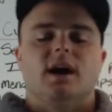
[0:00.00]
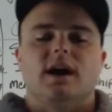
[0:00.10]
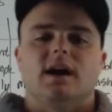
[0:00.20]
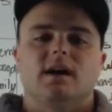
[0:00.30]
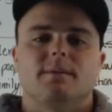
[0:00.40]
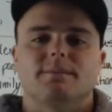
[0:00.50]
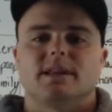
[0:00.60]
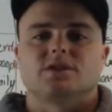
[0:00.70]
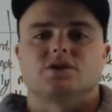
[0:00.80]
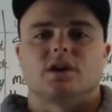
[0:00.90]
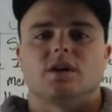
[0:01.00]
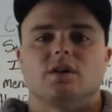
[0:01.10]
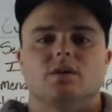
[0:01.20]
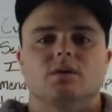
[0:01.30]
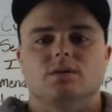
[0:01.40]
And
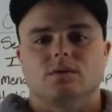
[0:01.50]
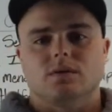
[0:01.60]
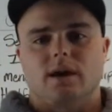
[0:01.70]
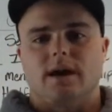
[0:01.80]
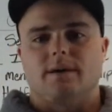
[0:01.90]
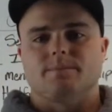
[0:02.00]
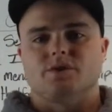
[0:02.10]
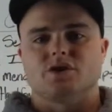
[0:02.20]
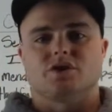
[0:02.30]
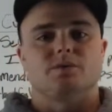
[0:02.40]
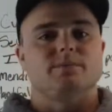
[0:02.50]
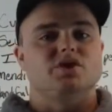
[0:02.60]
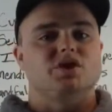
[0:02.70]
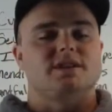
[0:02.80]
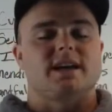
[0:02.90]
so
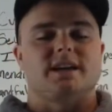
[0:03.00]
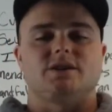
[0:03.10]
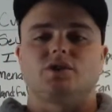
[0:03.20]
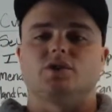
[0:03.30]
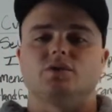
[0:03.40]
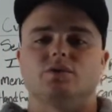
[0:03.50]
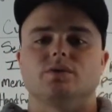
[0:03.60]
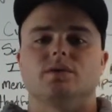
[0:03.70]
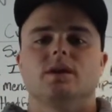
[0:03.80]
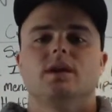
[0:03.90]
just stay tuned